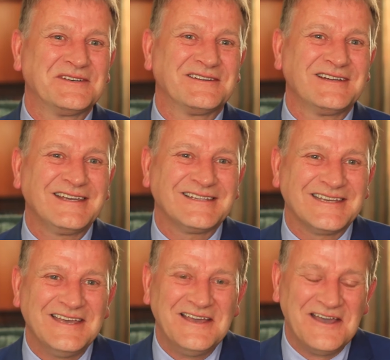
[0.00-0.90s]
correct.
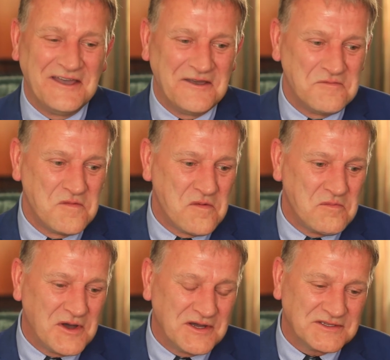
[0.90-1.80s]

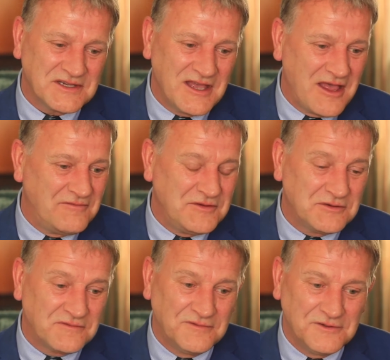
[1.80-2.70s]
But the
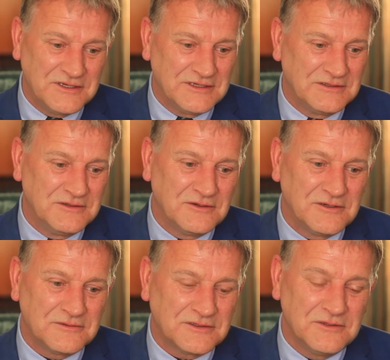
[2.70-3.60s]
euphoria in the
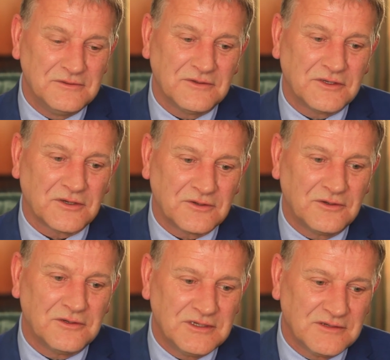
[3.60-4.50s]
hall to know that
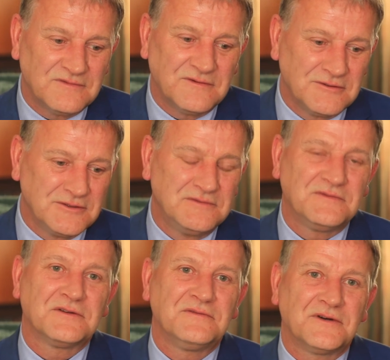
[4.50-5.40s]
Kirkcaldy had fallen
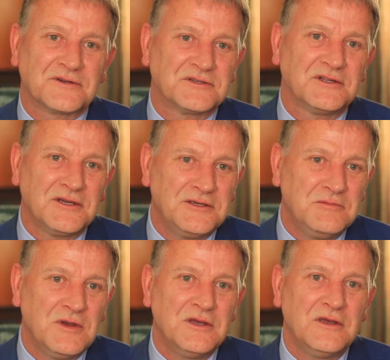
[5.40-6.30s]
for the first
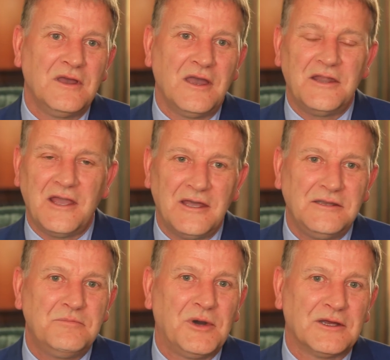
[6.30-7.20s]
time in
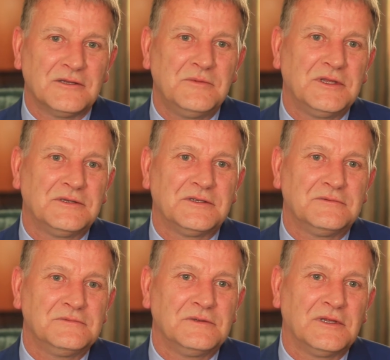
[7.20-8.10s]
any parliament
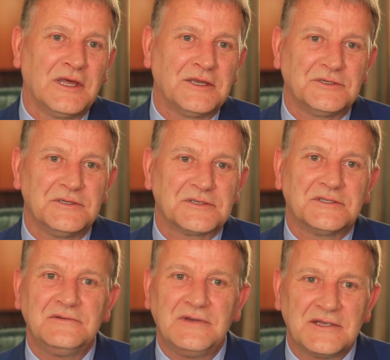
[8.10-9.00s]
elections
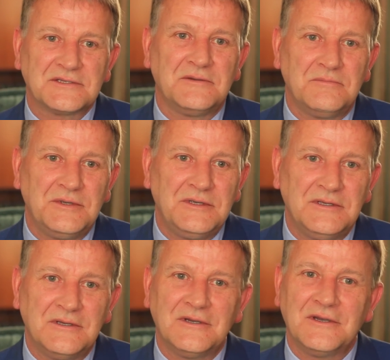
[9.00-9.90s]
to the
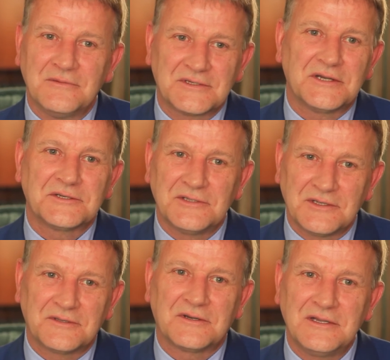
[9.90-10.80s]
SNP was actually
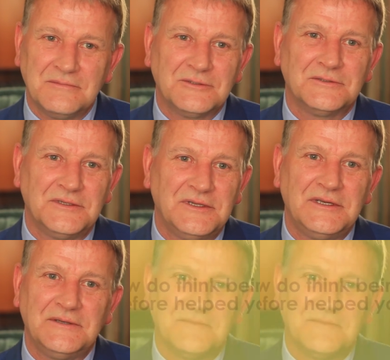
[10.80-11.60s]
incredible on the day.